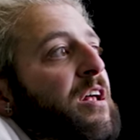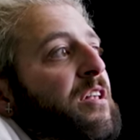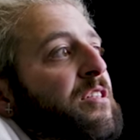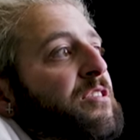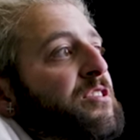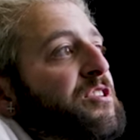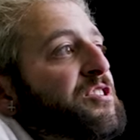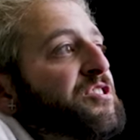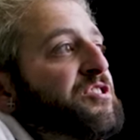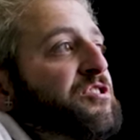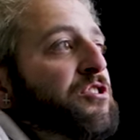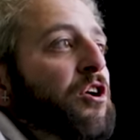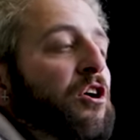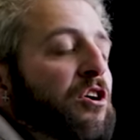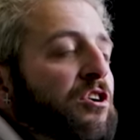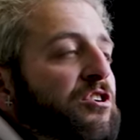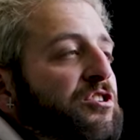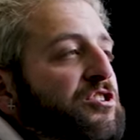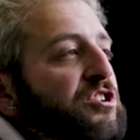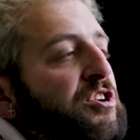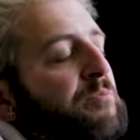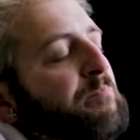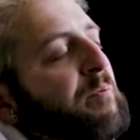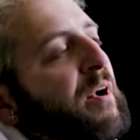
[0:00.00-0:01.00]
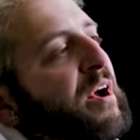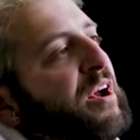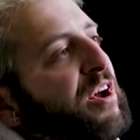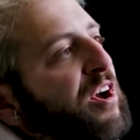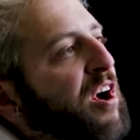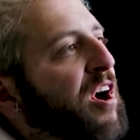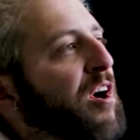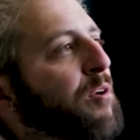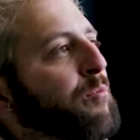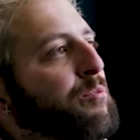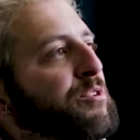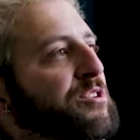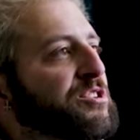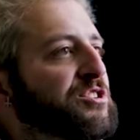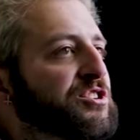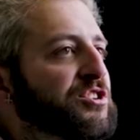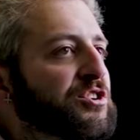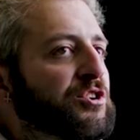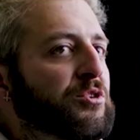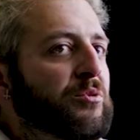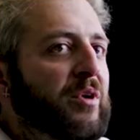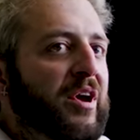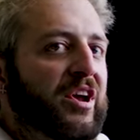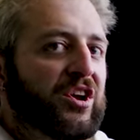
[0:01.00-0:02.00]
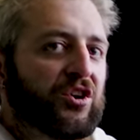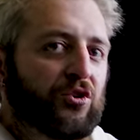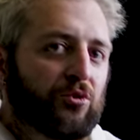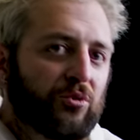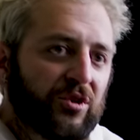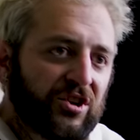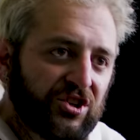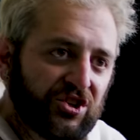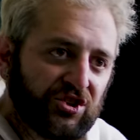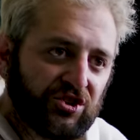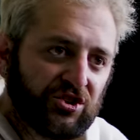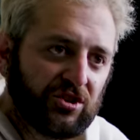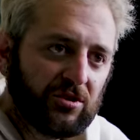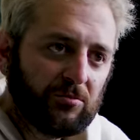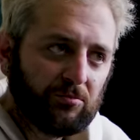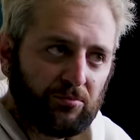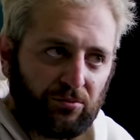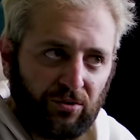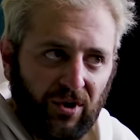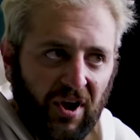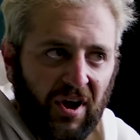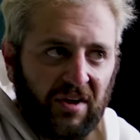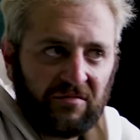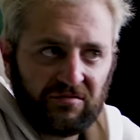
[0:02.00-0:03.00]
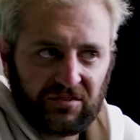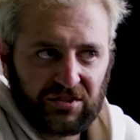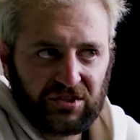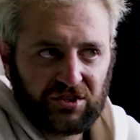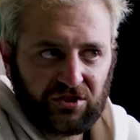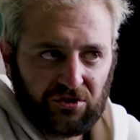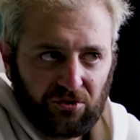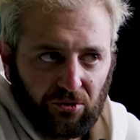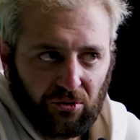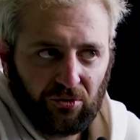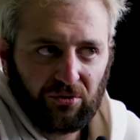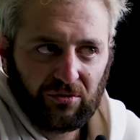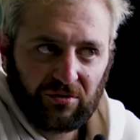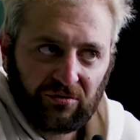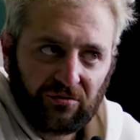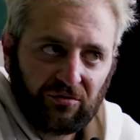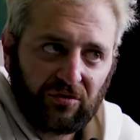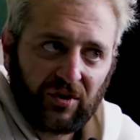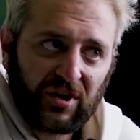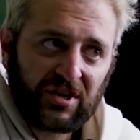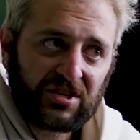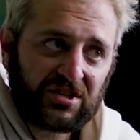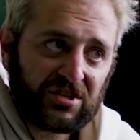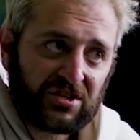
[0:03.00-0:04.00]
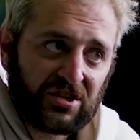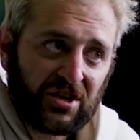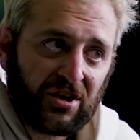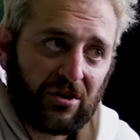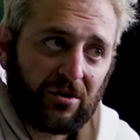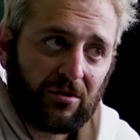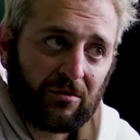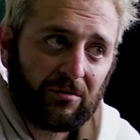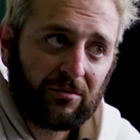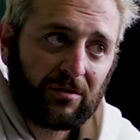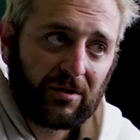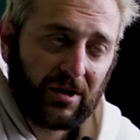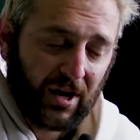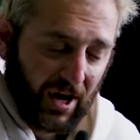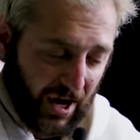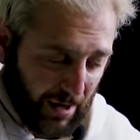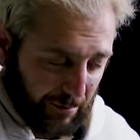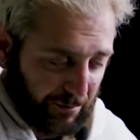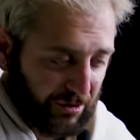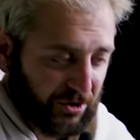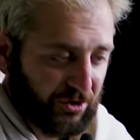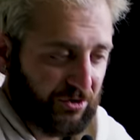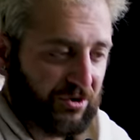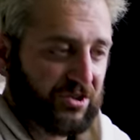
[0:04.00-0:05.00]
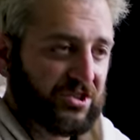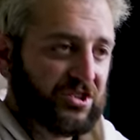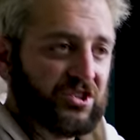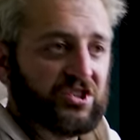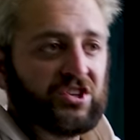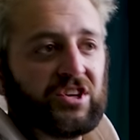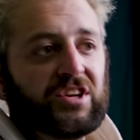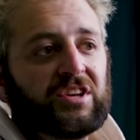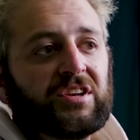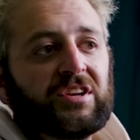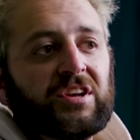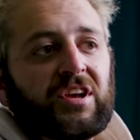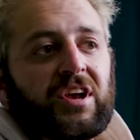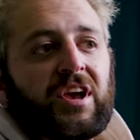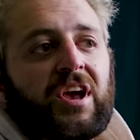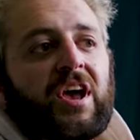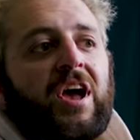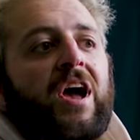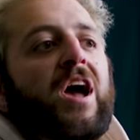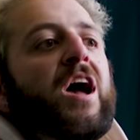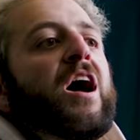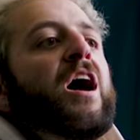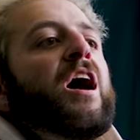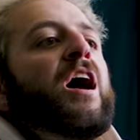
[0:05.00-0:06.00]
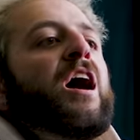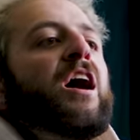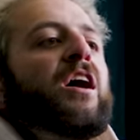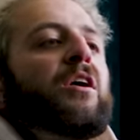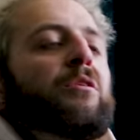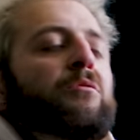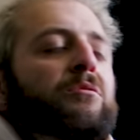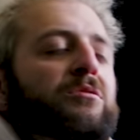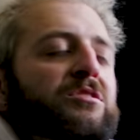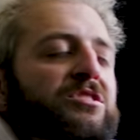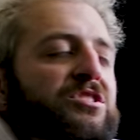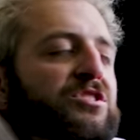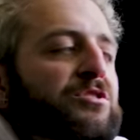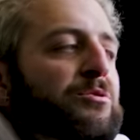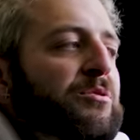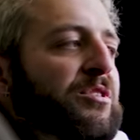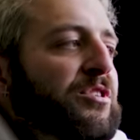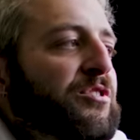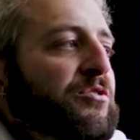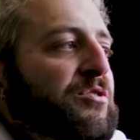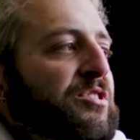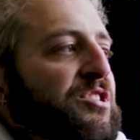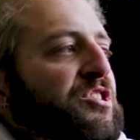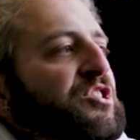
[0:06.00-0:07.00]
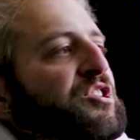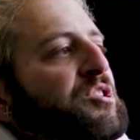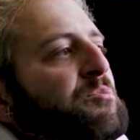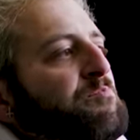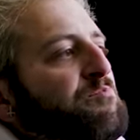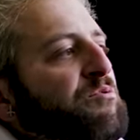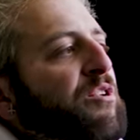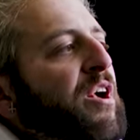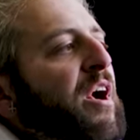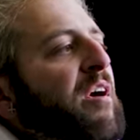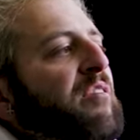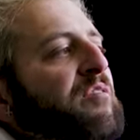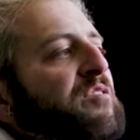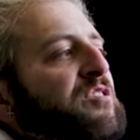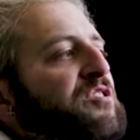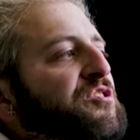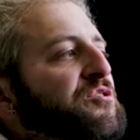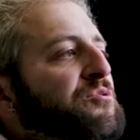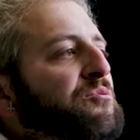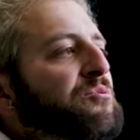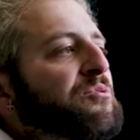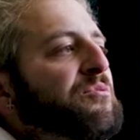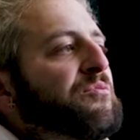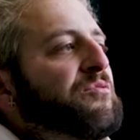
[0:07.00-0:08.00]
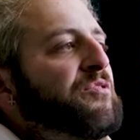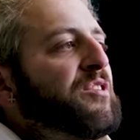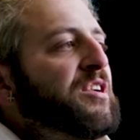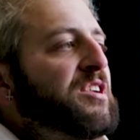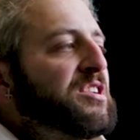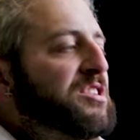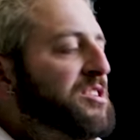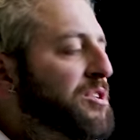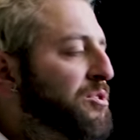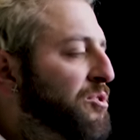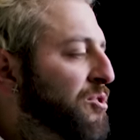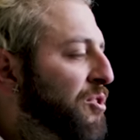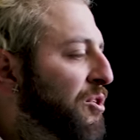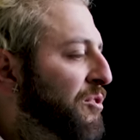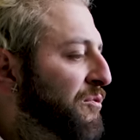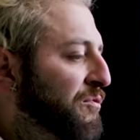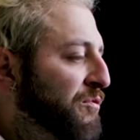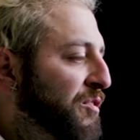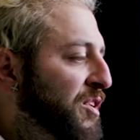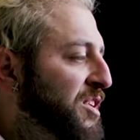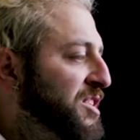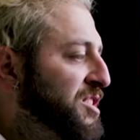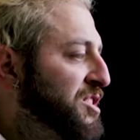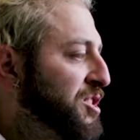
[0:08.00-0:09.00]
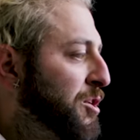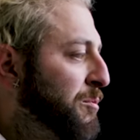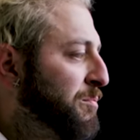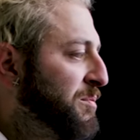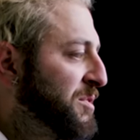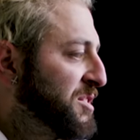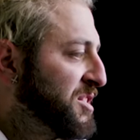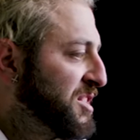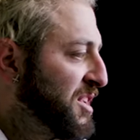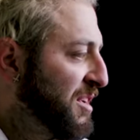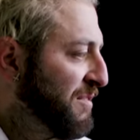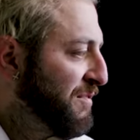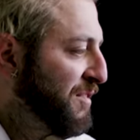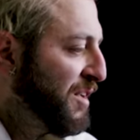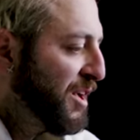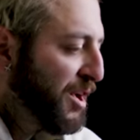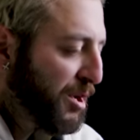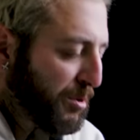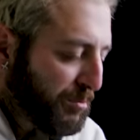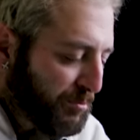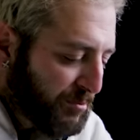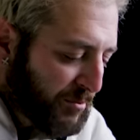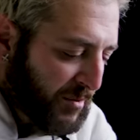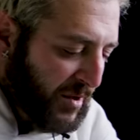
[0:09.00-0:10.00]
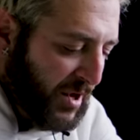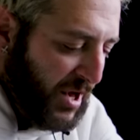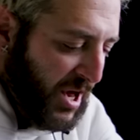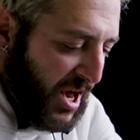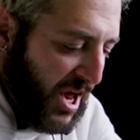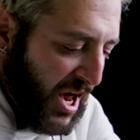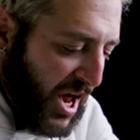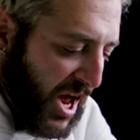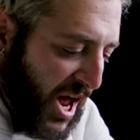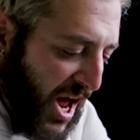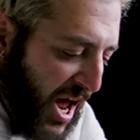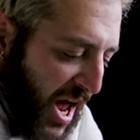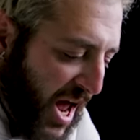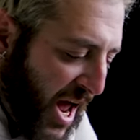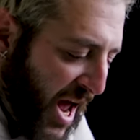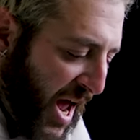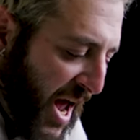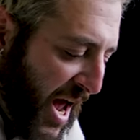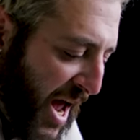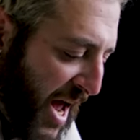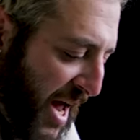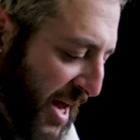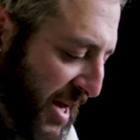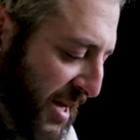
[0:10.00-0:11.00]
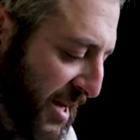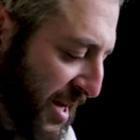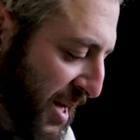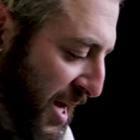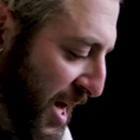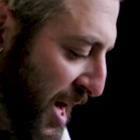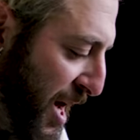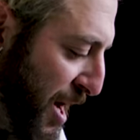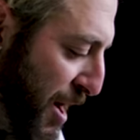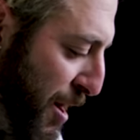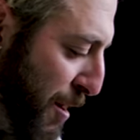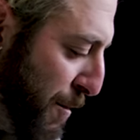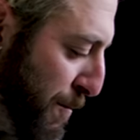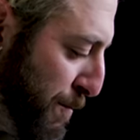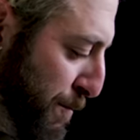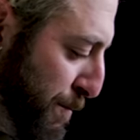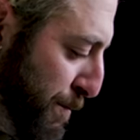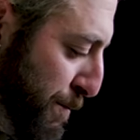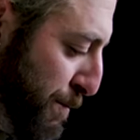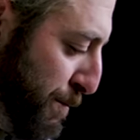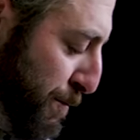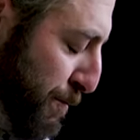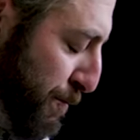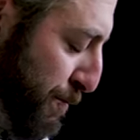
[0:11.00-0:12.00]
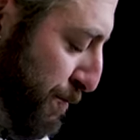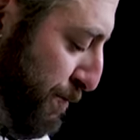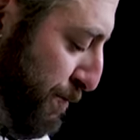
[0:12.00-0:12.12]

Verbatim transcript: the scholarship I got was to a Christian private school in Fresno. I'm a Christian. Uh, it was to a Christian private school in Fresno called Fresno Pacific. And um,